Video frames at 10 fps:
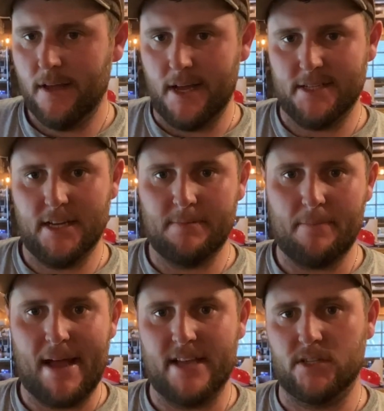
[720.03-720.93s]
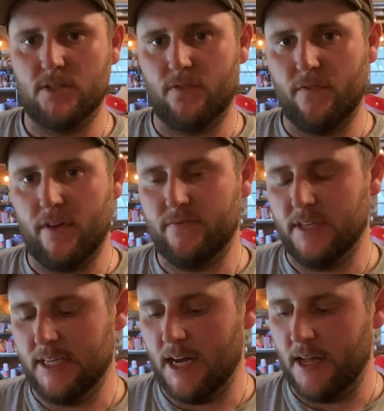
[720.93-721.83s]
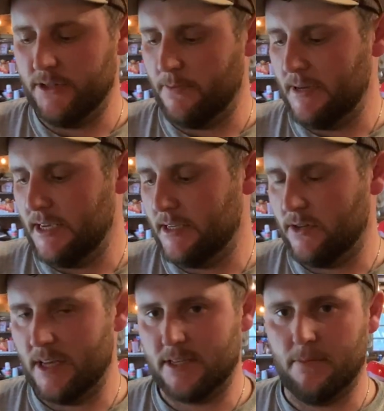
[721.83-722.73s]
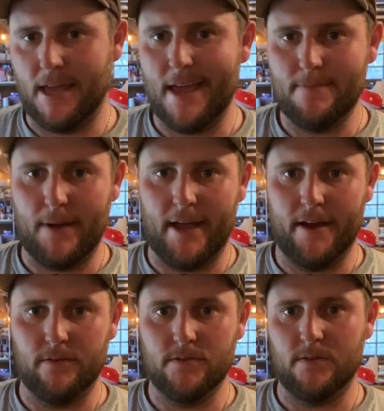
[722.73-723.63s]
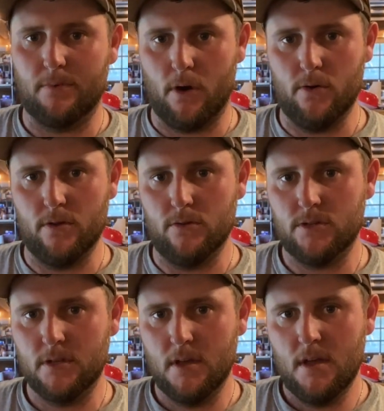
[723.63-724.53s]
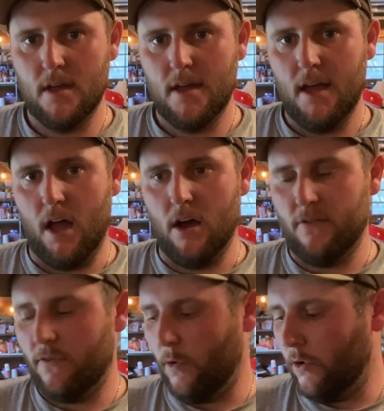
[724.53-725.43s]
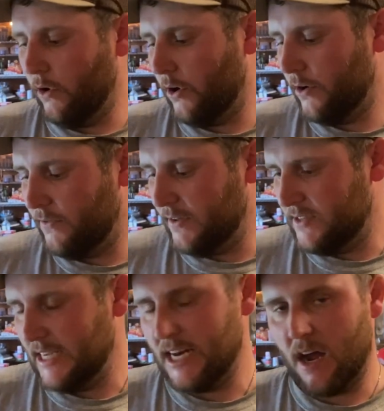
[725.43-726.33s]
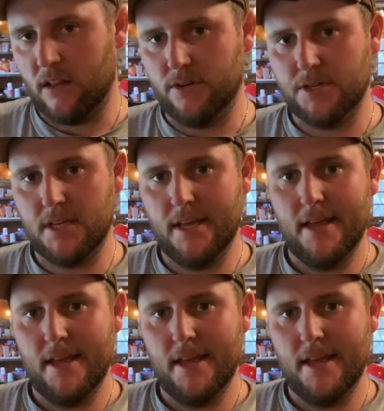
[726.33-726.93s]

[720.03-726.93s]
I sell my baskets for fifteen dollars a piece. So that's gonna be eight pounds of produce uh, for fifteen dollars.